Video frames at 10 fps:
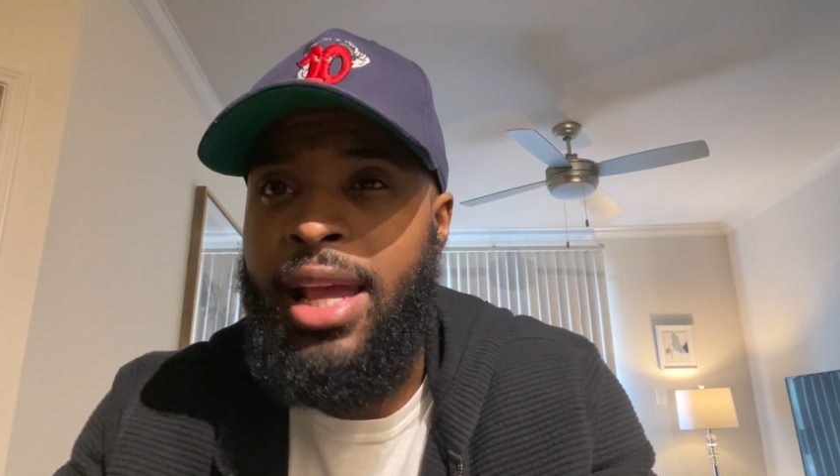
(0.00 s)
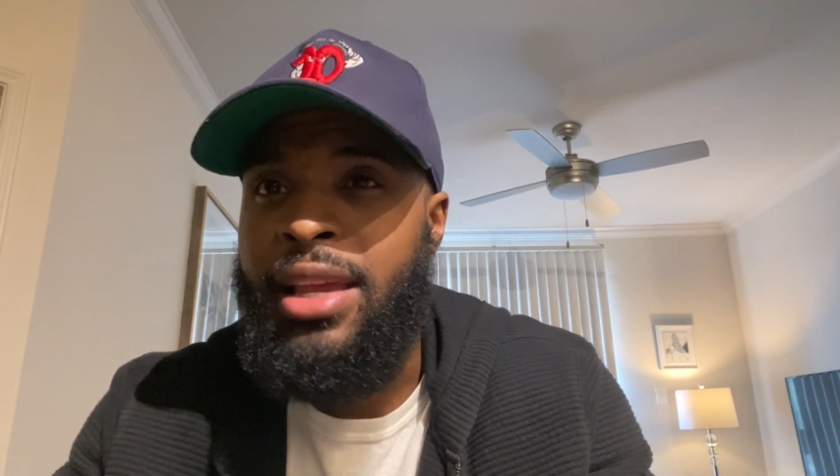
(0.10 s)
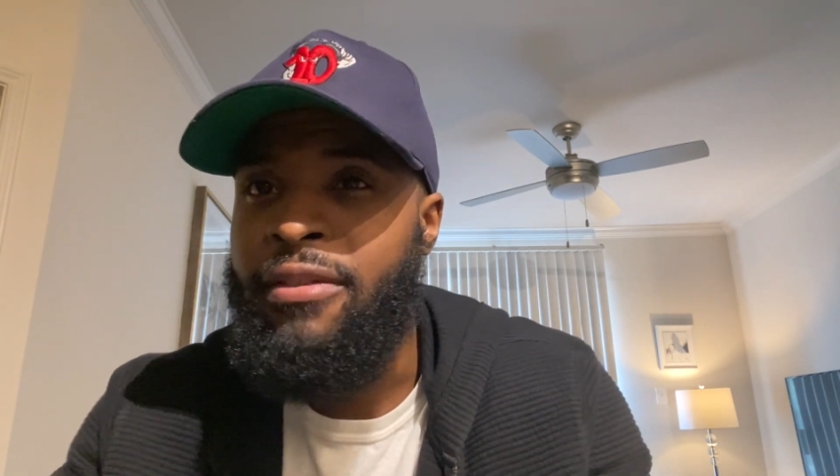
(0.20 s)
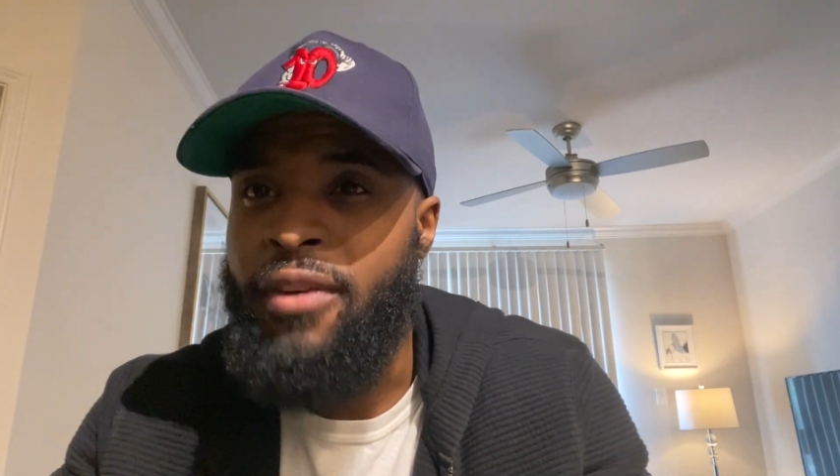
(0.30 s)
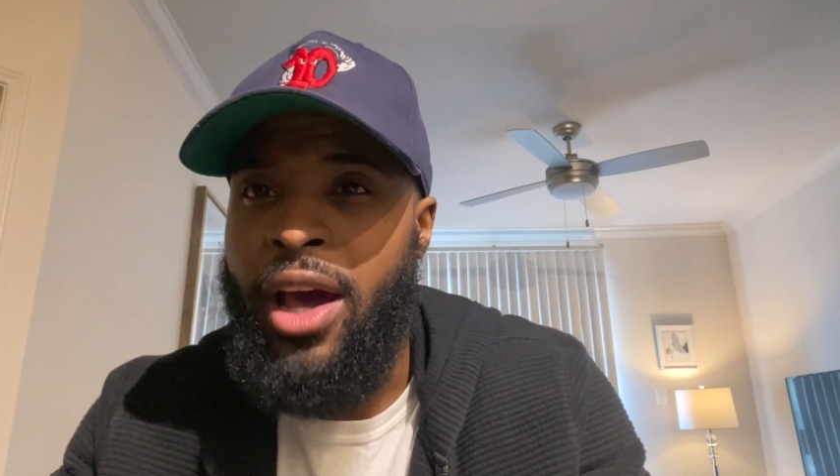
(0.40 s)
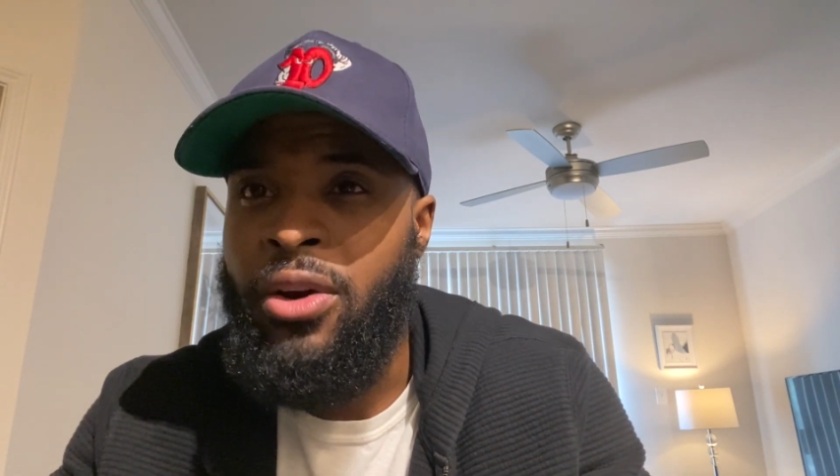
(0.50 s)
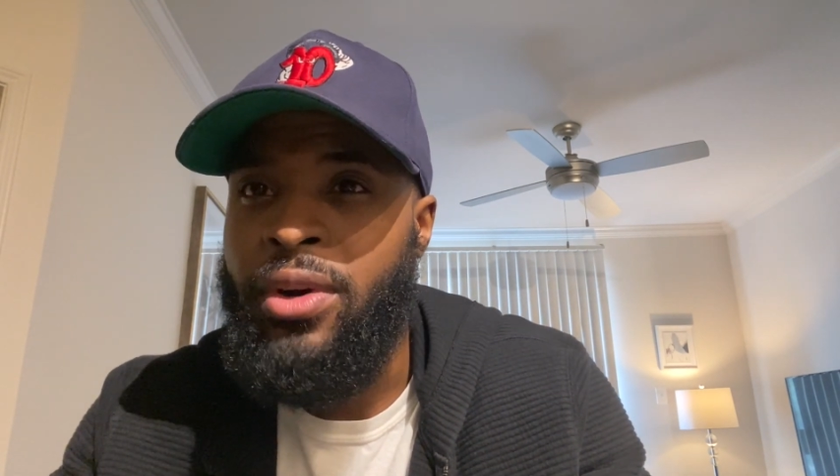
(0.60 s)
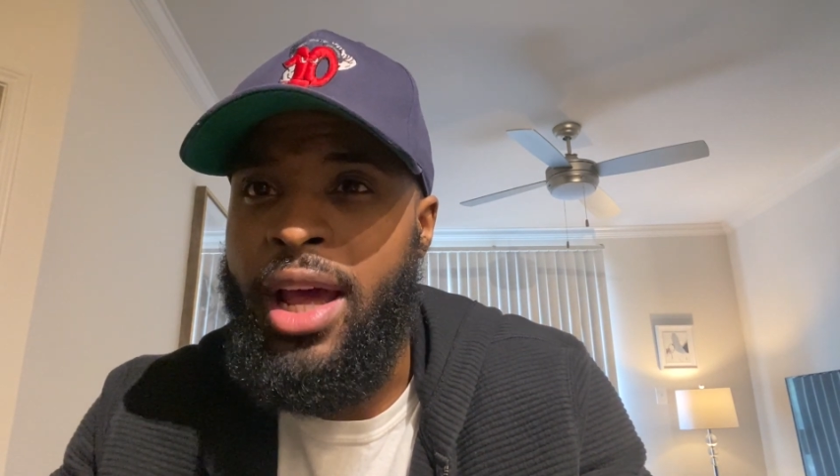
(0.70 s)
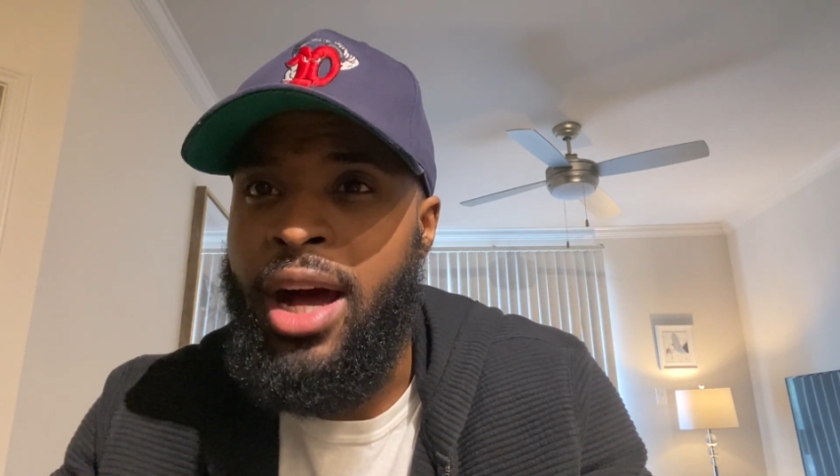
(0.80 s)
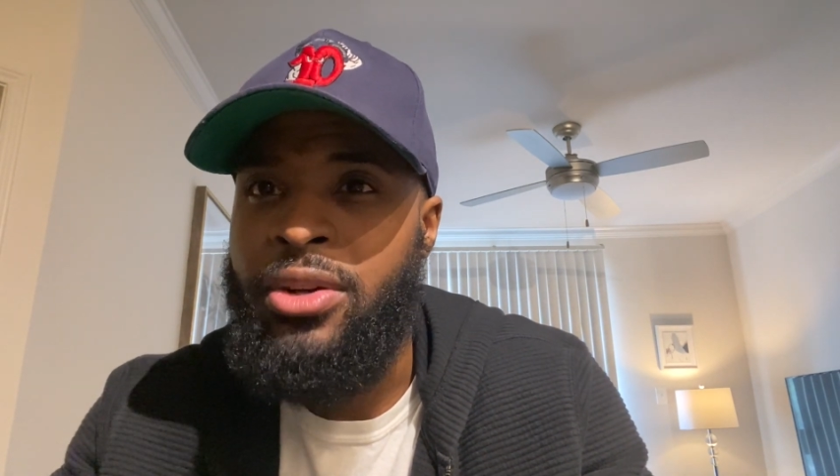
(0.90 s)
he can fight on
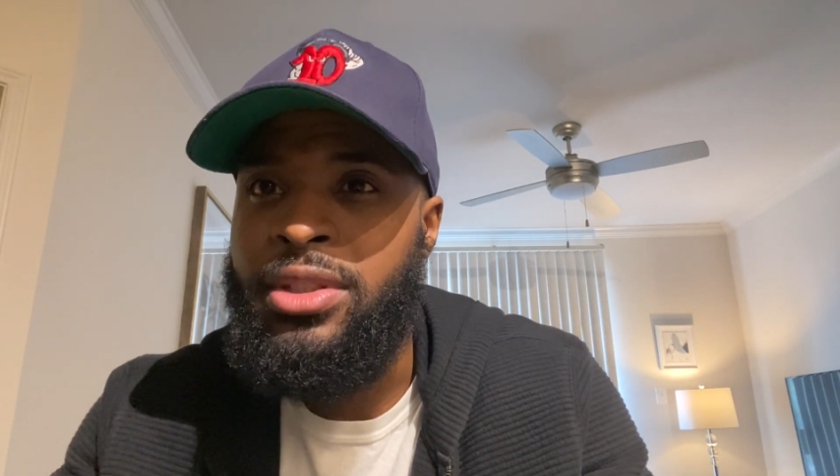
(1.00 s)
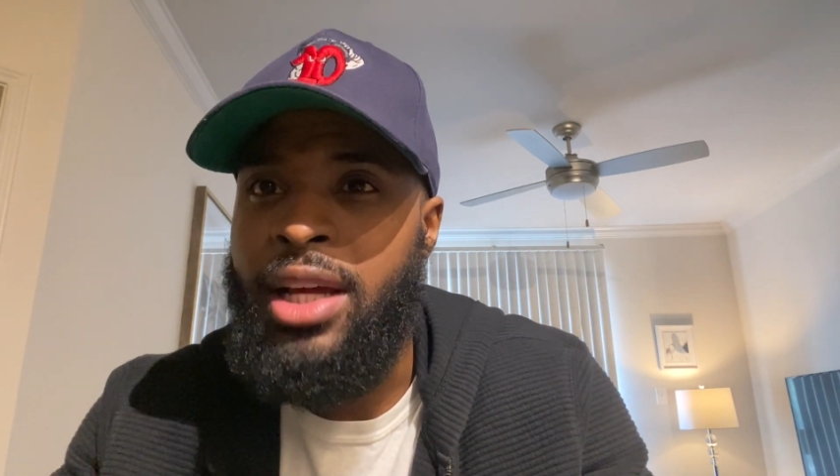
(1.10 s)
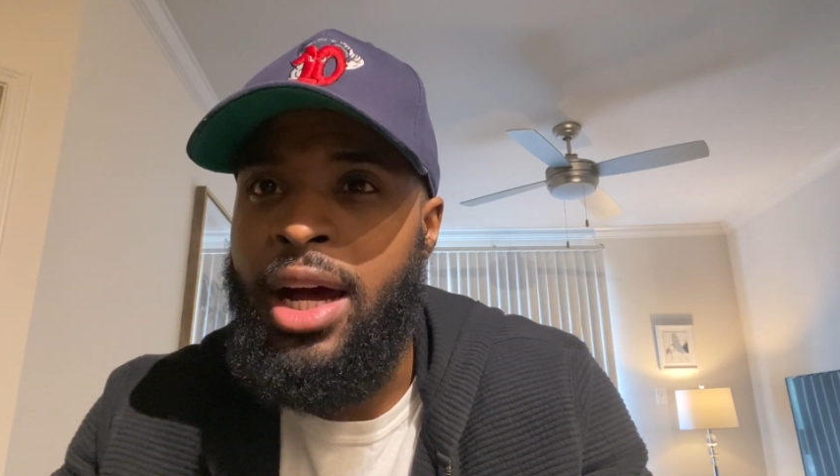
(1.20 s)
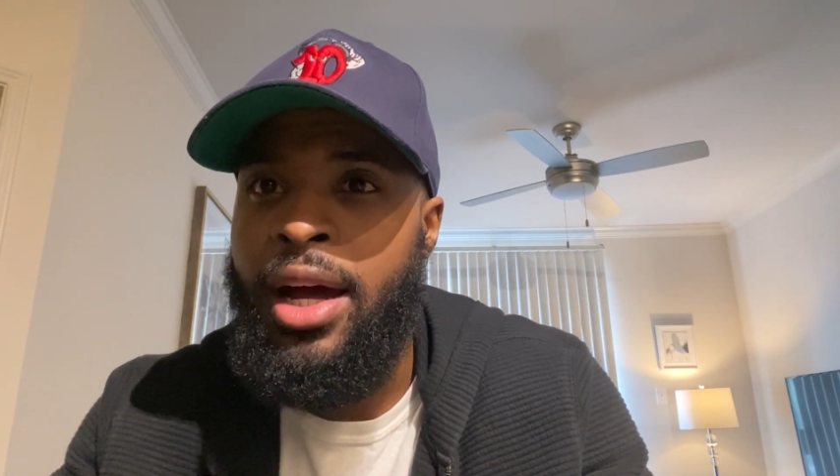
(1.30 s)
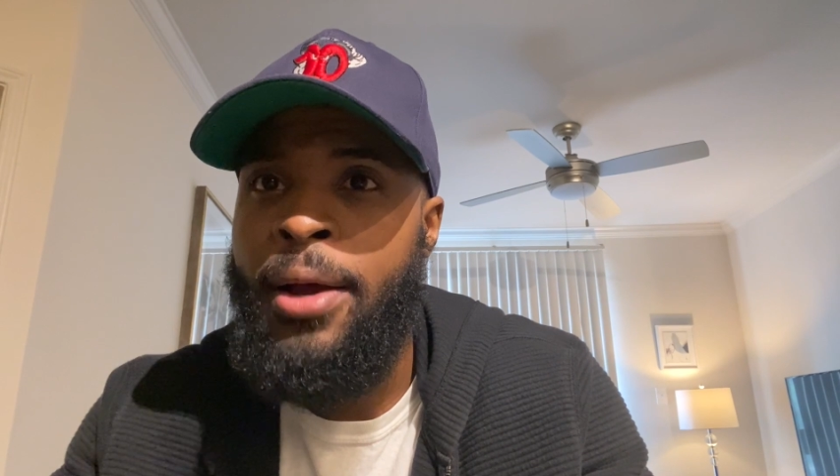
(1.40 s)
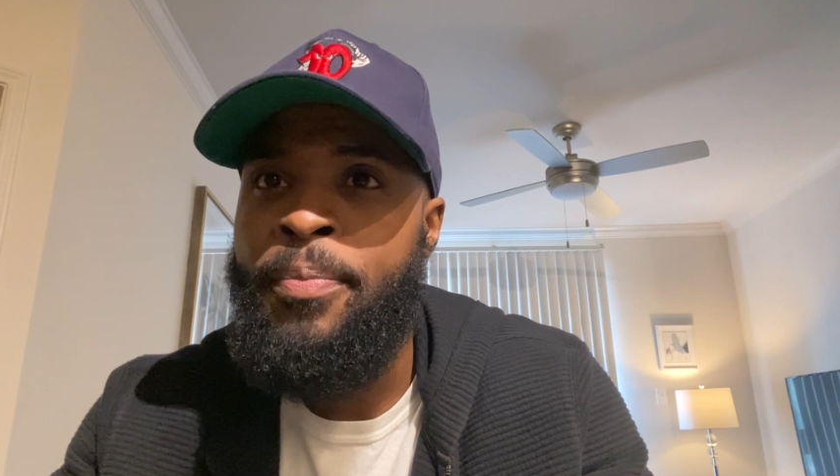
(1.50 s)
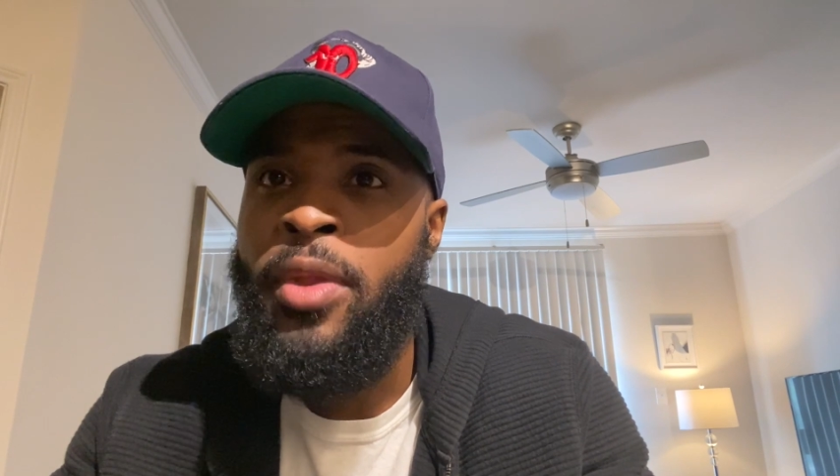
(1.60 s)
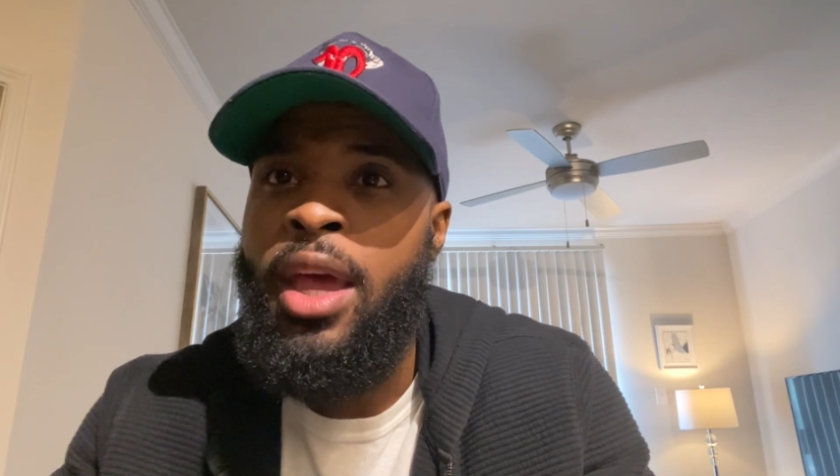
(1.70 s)
the outside.